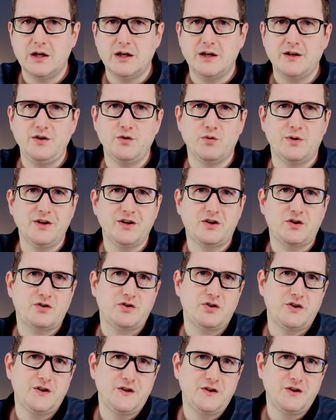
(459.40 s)
You want to
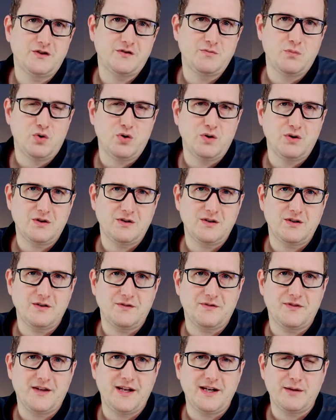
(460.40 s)
turn small
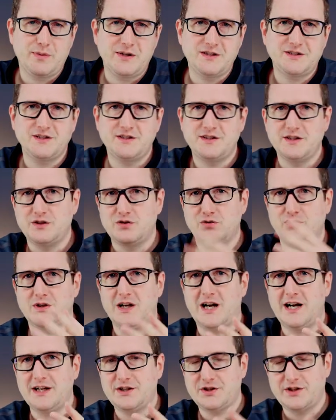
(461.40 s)
databases into
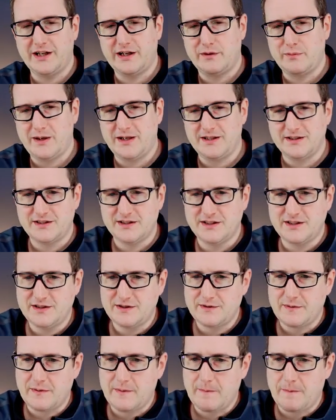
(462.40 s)
large
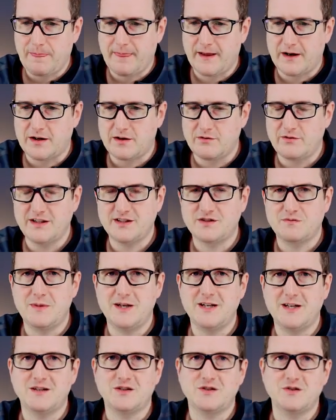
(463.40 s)
databases.
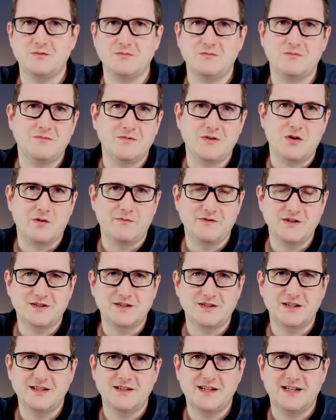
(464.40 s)

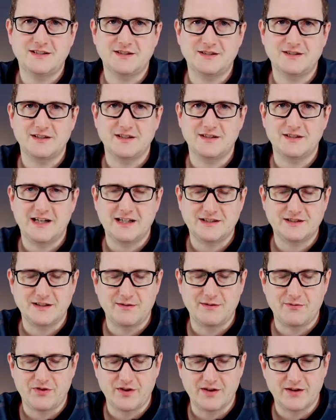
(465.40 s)
Obviously, that's
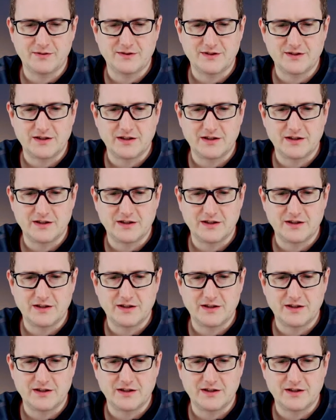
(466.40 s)
something that